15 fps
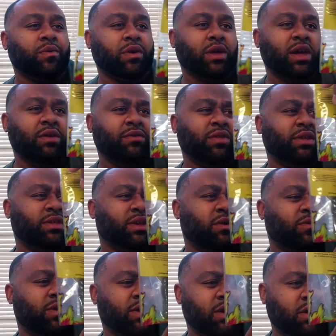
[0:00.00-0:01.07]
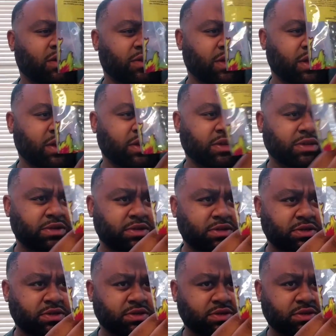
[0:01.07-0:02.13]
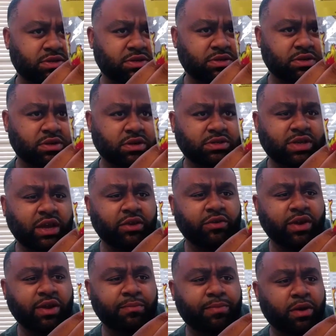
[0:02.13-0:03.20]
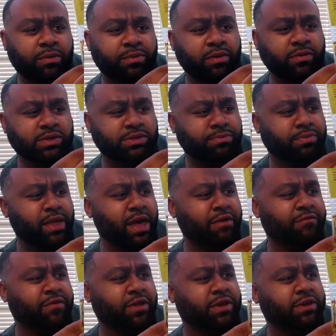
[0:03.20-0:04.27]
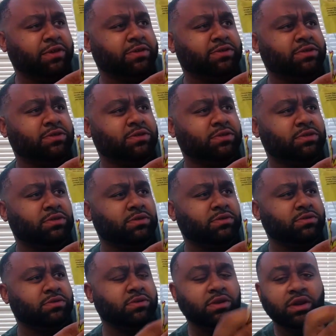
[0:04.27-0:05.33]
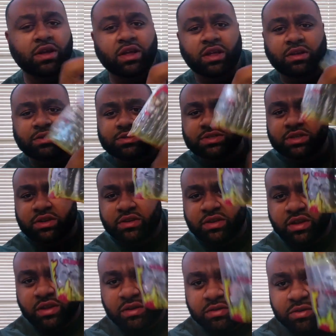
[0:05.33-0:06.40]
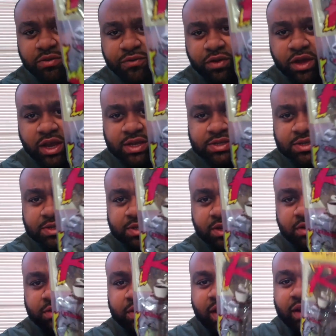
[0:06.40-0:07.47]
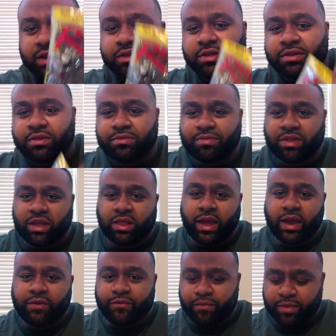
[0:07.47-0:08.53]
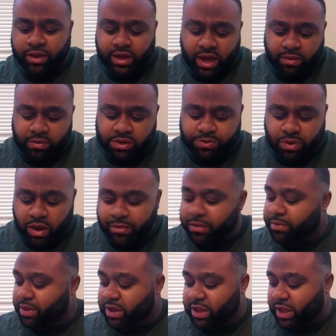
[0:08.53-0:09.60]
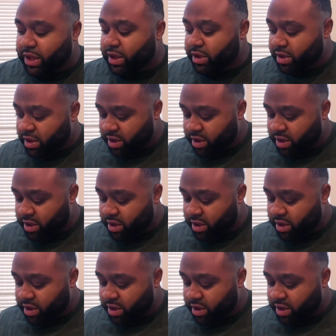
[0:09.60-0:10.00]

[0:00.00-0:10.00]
Can't really tell what color that is. Looks like green pumpkin with some black flakes. Let's see. I don't know if you guys can tell. That the light from the camera is probably like